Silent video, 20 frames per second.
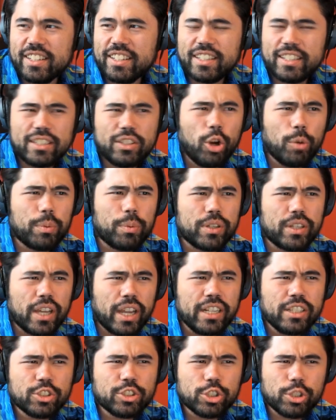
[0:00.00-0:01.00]
no, but
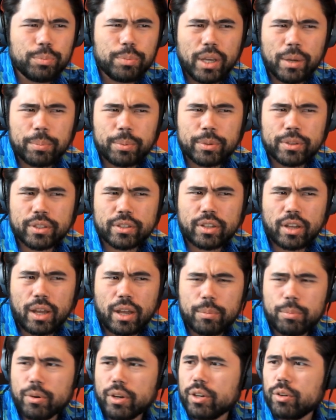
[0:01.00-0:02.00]
nine should be up in the
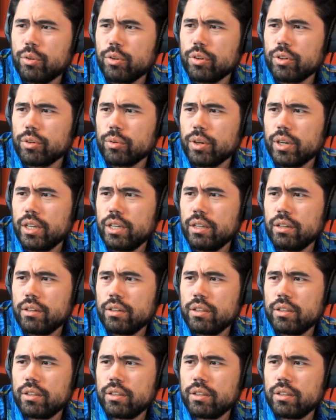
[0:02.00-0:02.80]
top right corner, right?